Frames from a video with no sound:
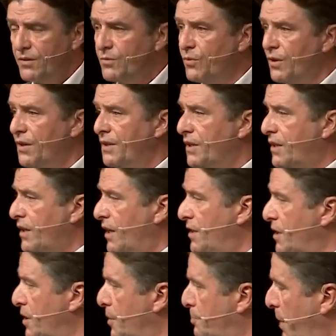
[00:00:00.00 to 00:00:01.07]
Where in, a, in,
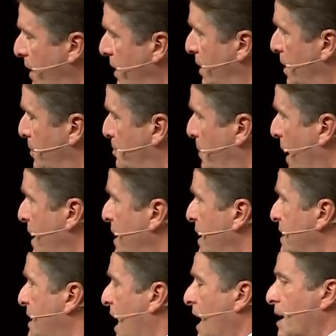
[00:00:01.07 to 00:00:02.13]
an, in an
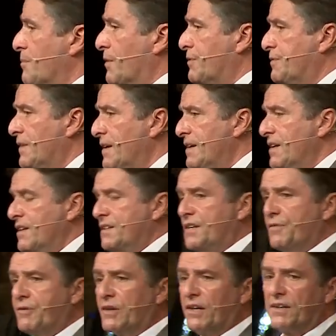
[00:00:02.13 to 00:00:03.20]
impending time of
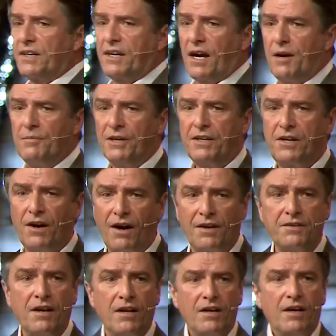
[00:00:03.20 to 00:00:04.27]
difficulty coming, God
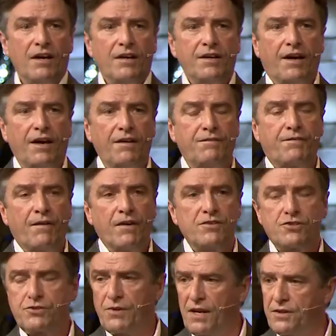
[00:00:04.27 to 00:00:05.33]
gave
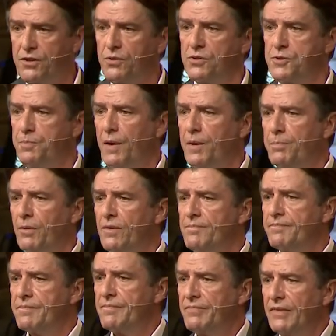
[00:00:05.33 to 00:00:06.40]
strength to His people.
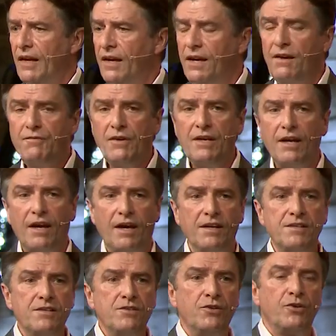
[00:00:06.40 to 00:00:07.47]
Even
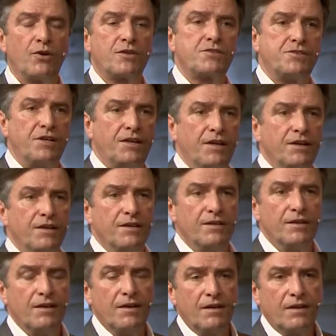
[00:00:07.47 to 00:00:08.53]
in New York City,
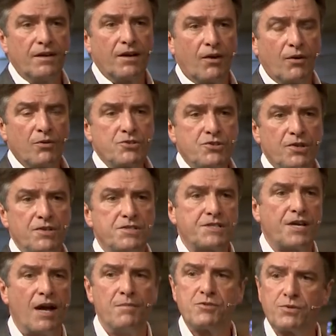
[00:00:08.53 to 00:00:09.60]
in our own church,
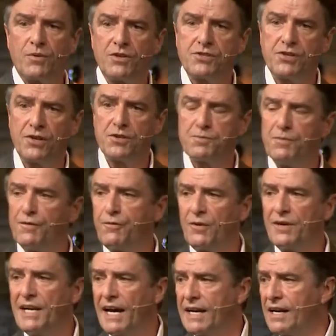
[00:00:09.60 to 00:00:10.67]
Times Square Church,
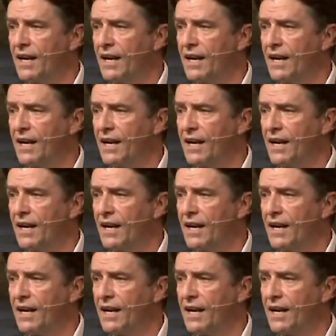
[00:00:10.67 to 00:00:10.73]
before nine